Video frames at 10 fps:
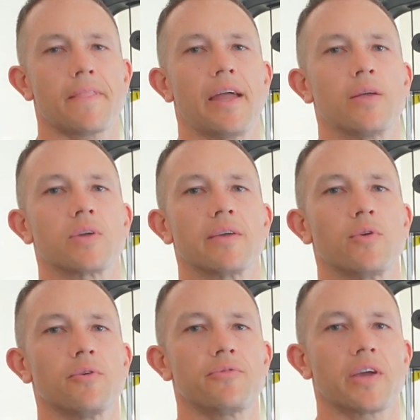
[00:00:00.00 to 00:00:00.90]
and it will give
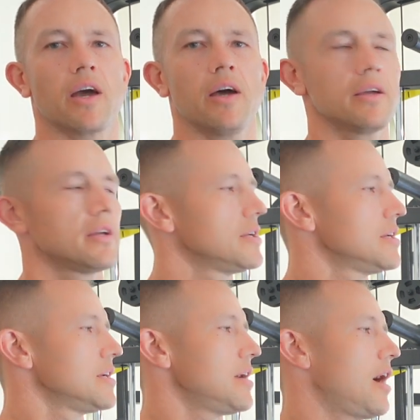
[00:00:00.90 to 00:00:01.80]
you a figure.
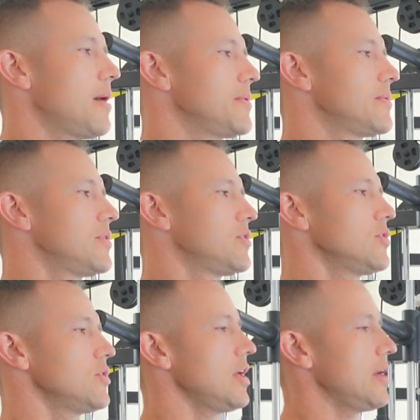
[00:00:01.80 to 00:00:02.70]

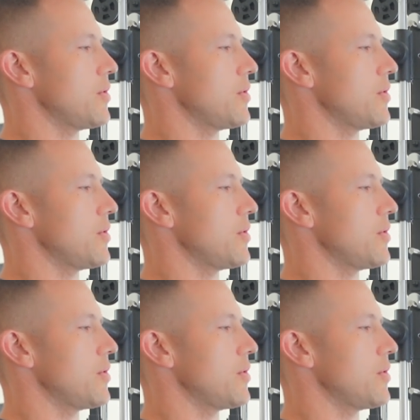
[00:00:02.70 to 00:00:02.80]
It